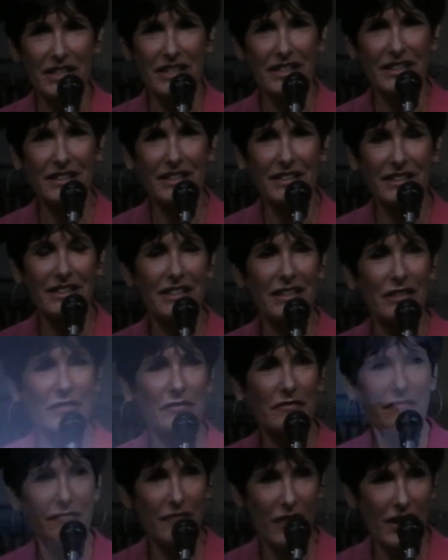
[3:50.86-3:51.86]
in
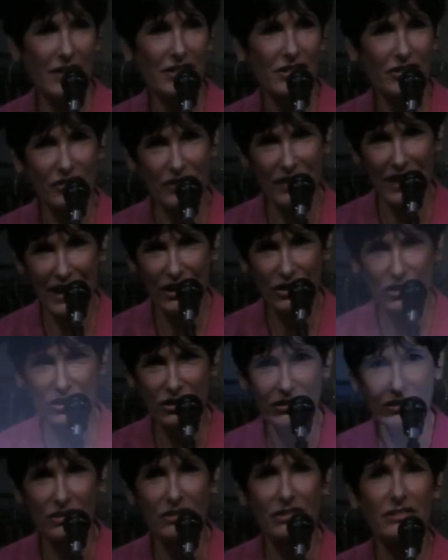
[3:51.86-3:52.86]
Fox
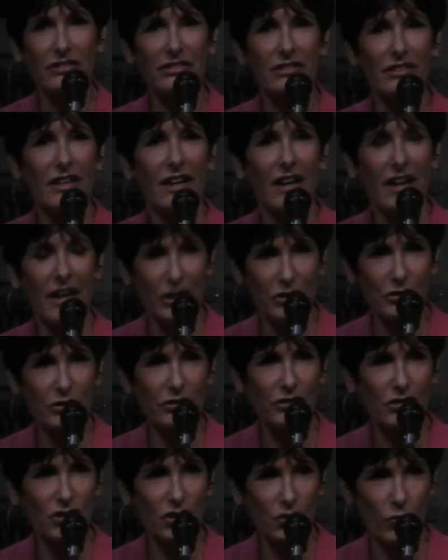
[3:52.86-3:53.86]
International's one
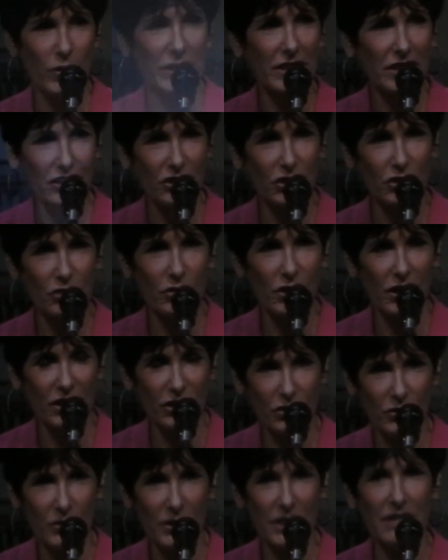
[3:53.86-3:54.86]
hundred twenty-two
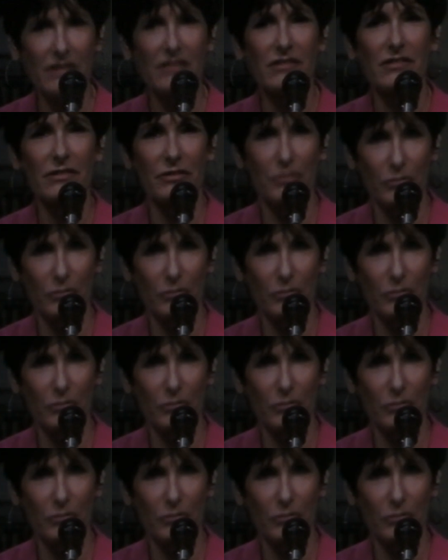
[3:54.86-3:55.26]
countries,